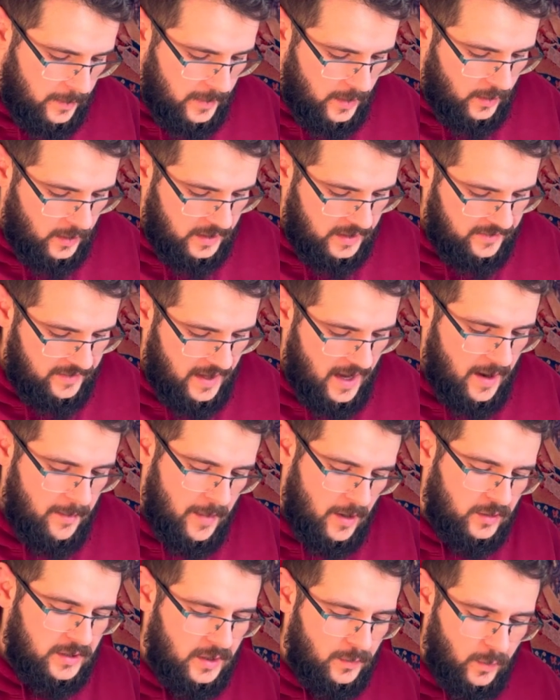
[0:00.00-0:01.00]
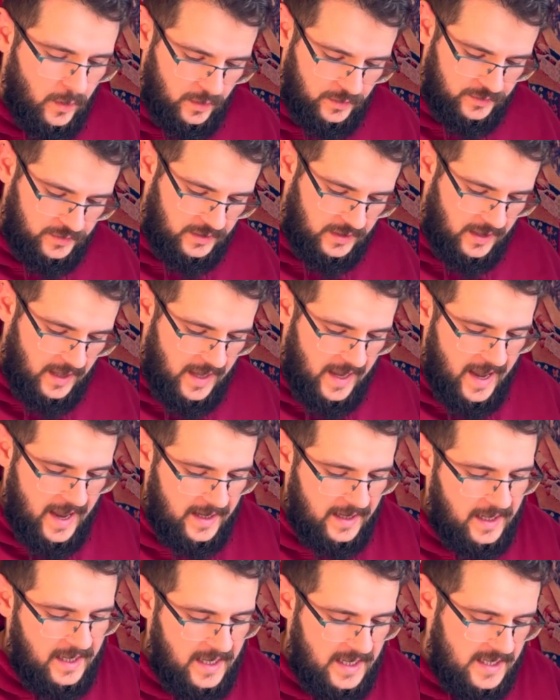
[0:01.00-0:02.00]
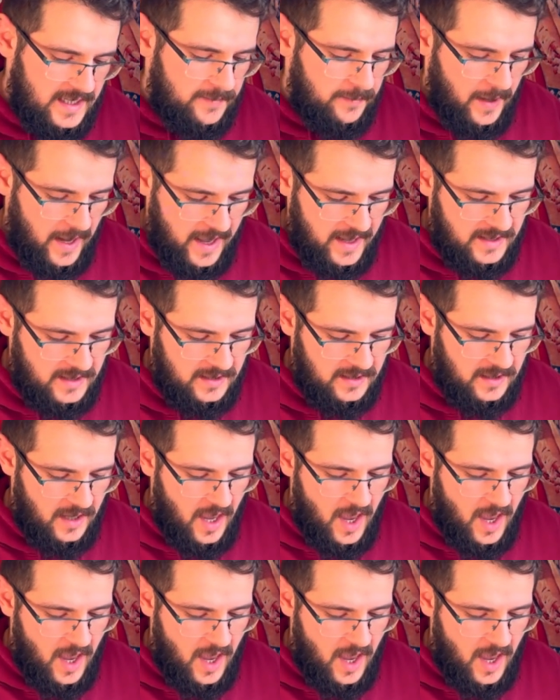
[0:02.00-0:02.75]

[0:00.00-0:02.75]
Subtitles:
Olivia about the wand and his plans